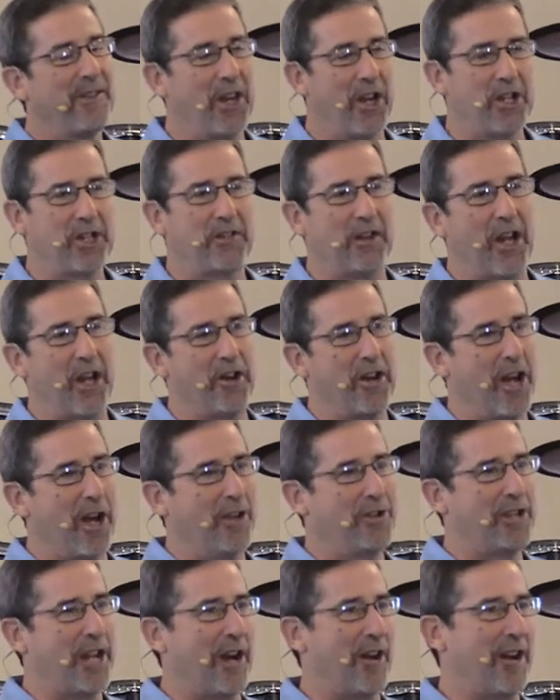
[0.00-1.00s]
those of you who don't know,
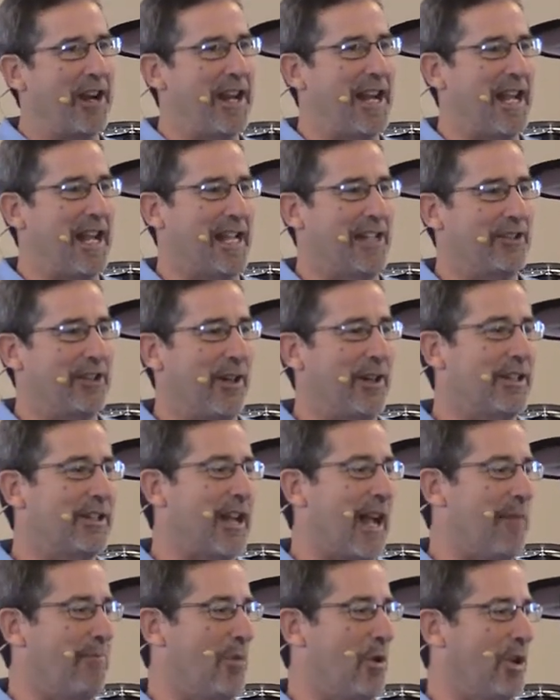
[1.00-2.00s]
Jerry, uh, Jerry's
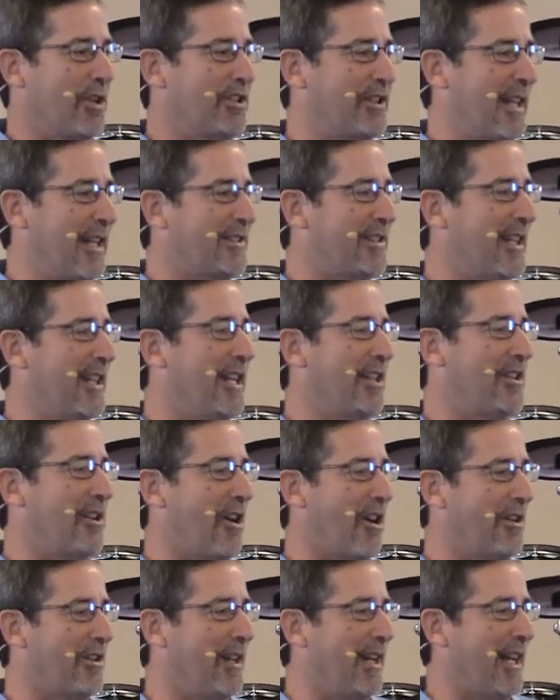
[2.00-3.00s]
got more stents in his
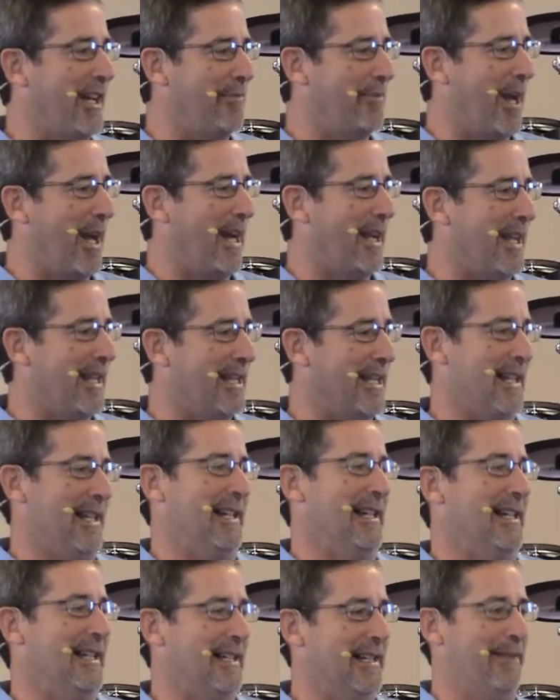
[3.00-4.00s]
heart than anybody
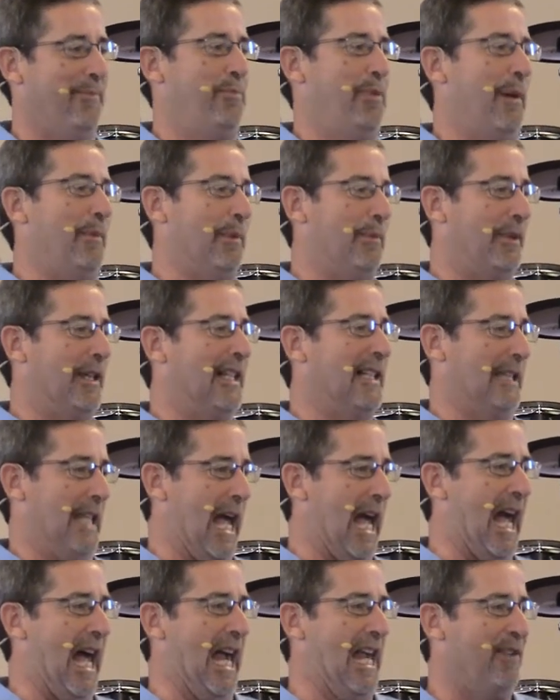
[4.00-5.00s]
uh, probably
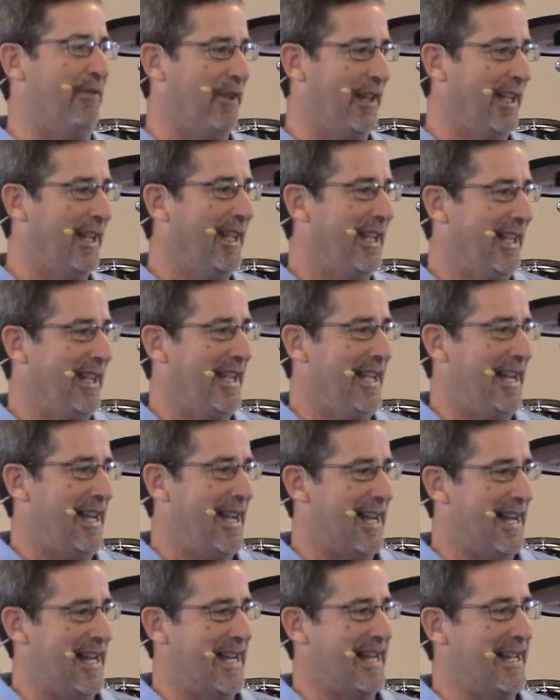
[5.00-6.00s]
alive
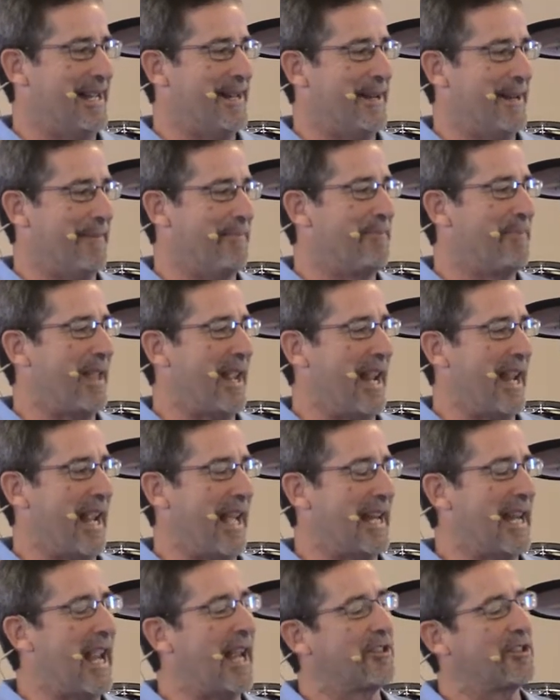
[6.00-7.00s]
um,
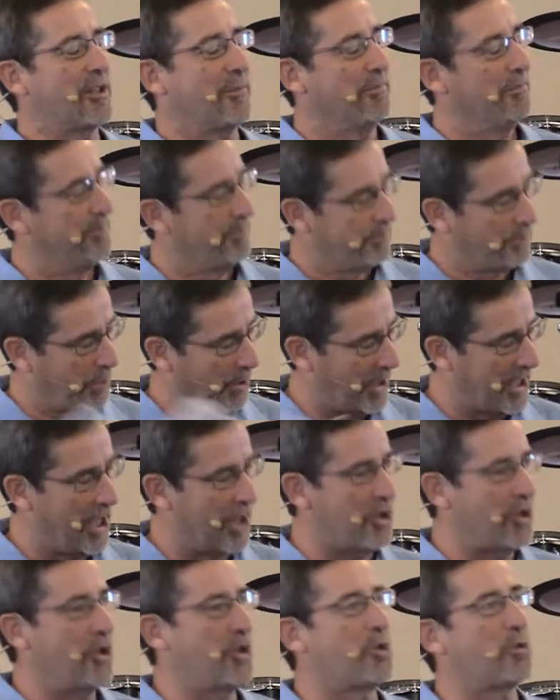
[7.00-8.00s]
and had some pretty
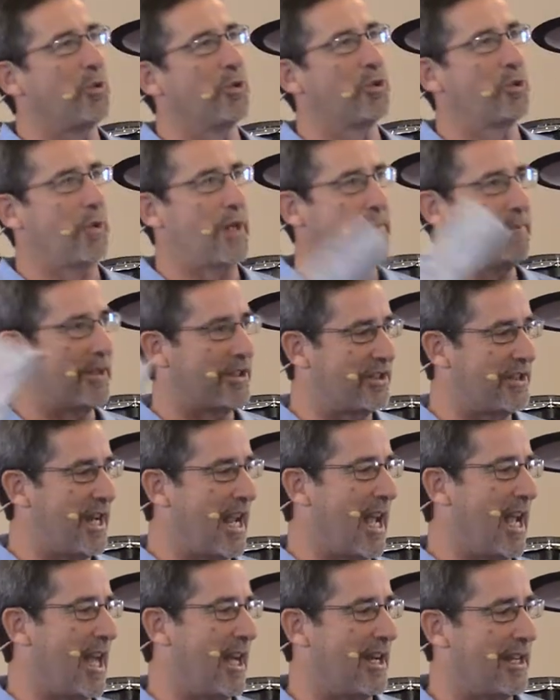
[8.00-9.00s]
unusual treatments
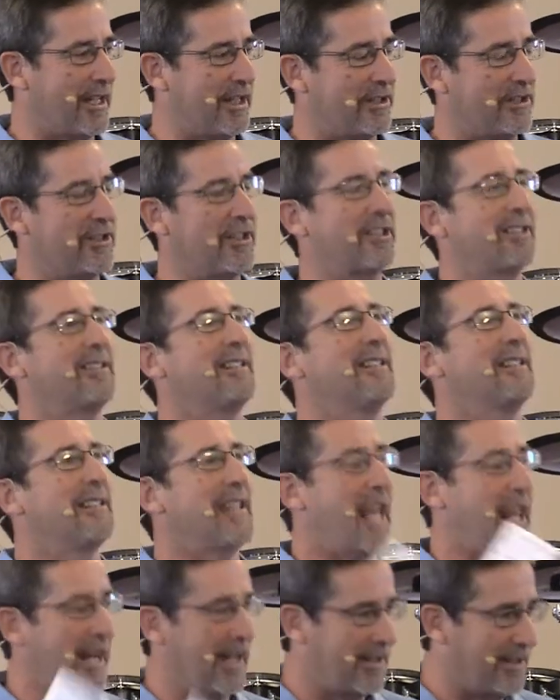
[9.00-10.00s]
done, and he's just he's
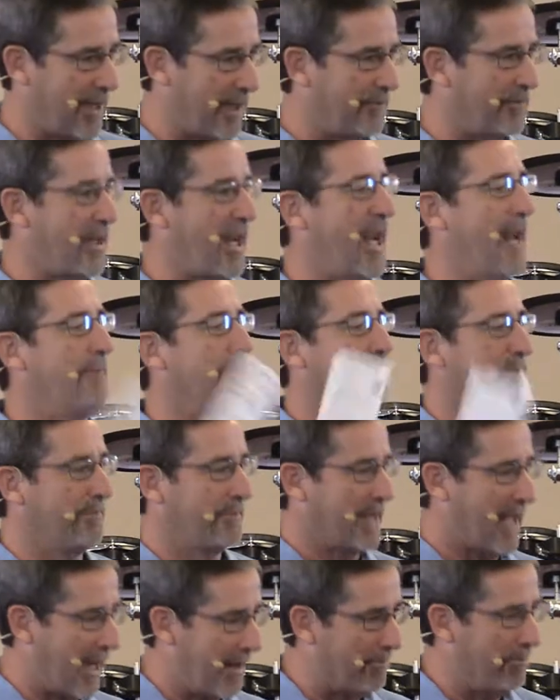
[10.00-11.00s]
had a tough time
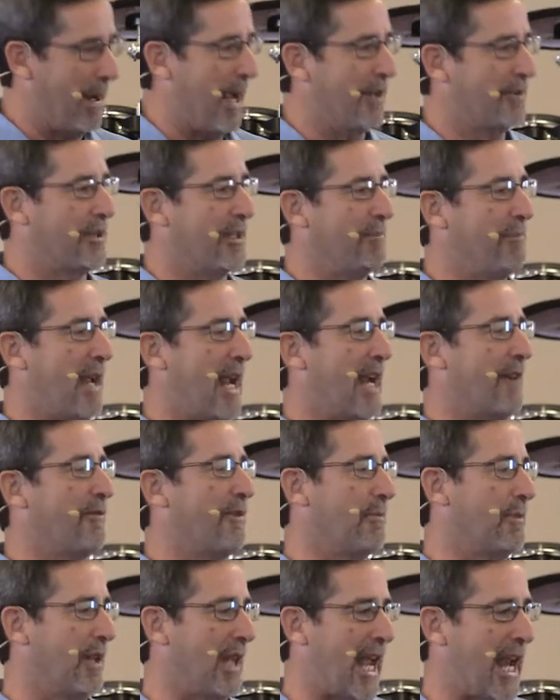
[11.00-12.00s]
kind of bouncing back
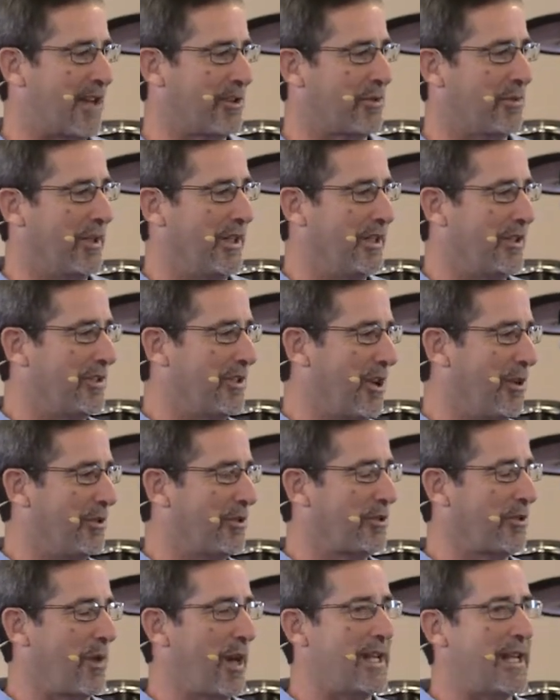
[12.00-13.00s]
from the last one. And so
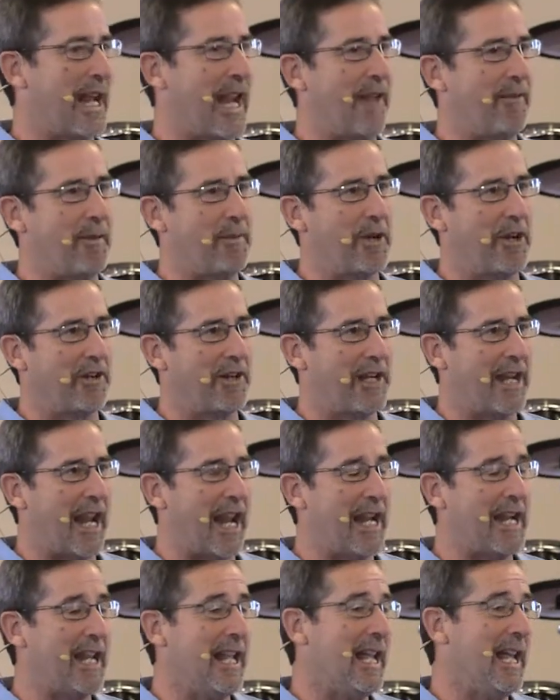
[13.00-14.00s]
it's great to have him here
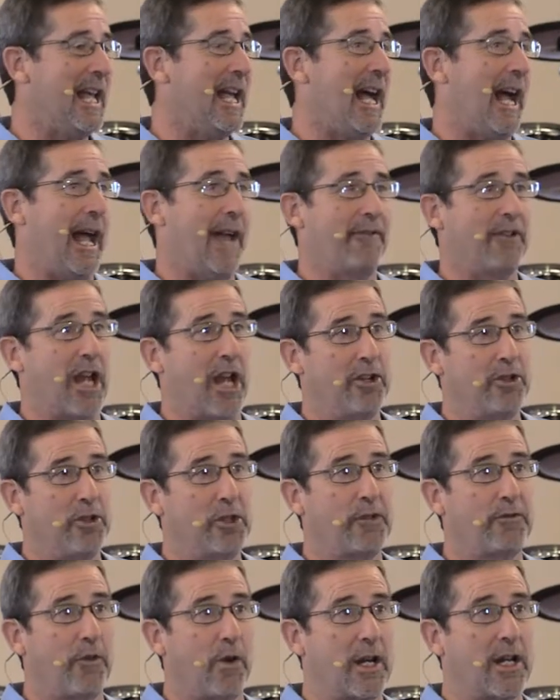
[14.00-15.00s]
today. I've got
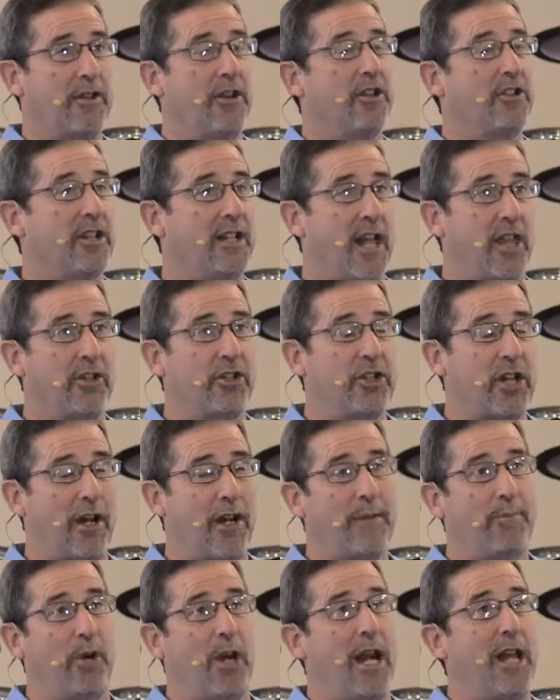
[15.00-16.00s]
news for you. There's another
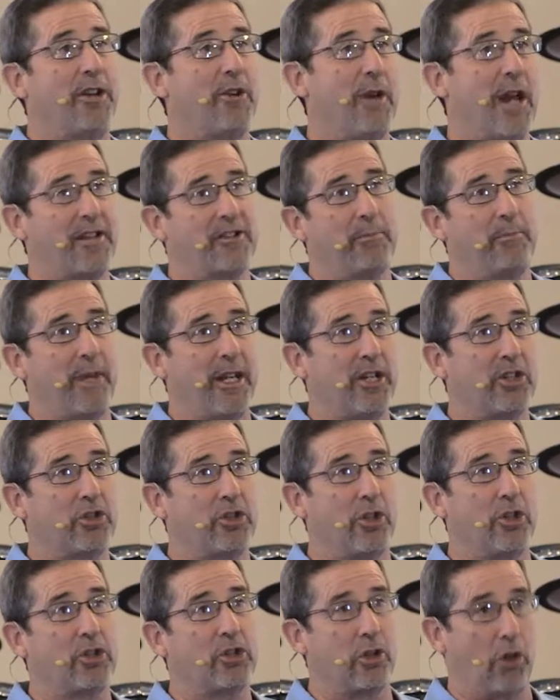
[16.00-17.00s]
Jerry Brown who hasn't been in
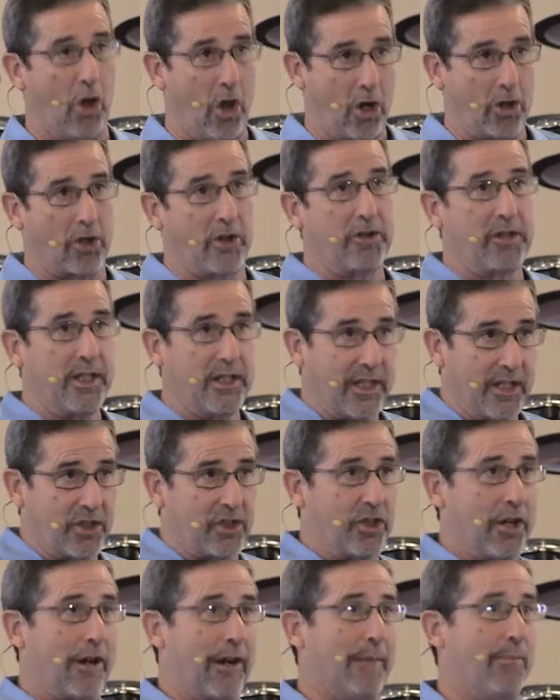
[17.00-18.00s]
church longer than this
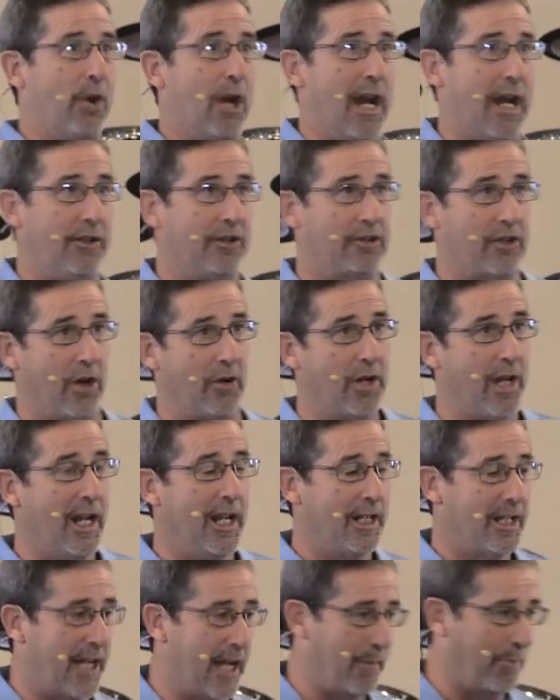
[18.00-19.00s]
Jerry Brown. So
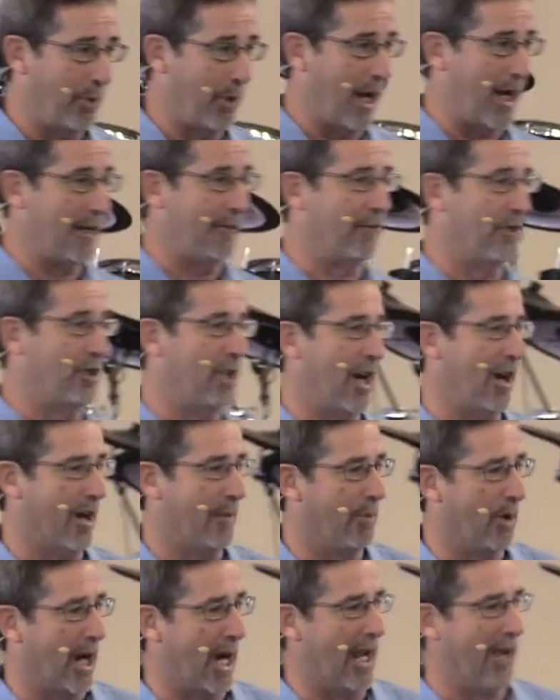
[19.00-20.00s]
keep praying for Jerry
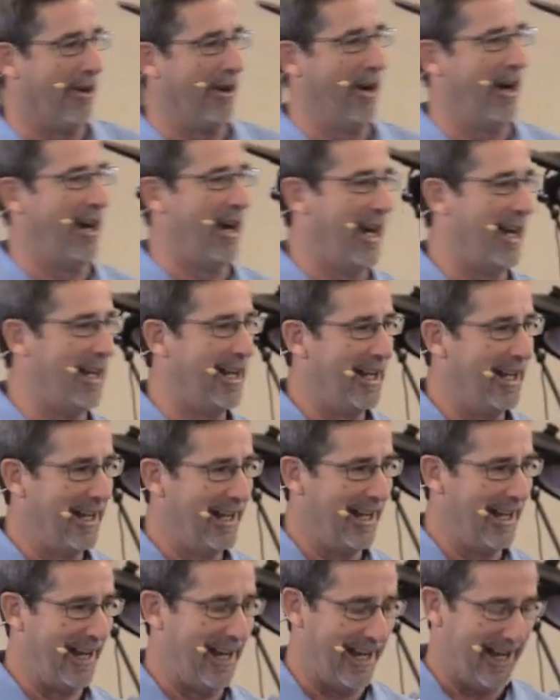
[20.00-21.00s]
Brown. All right,
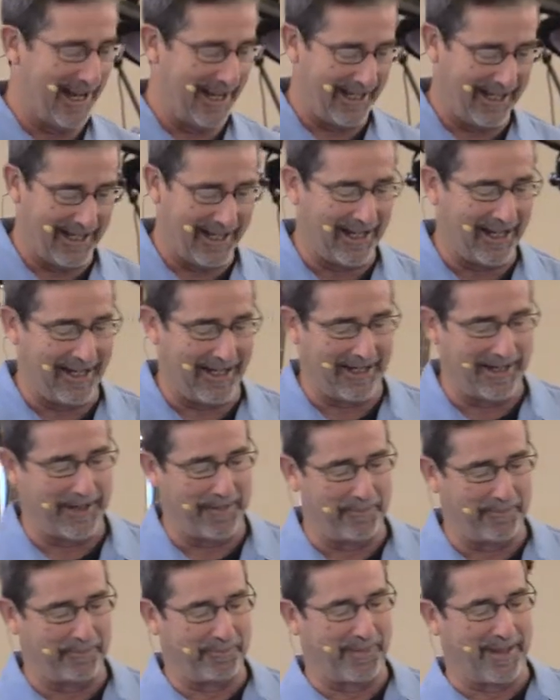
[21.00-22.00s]
and.
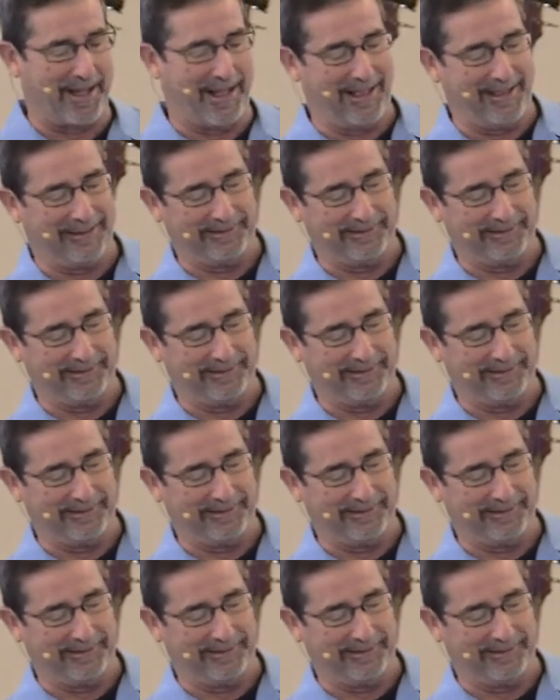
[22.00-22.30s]
Um, yeah.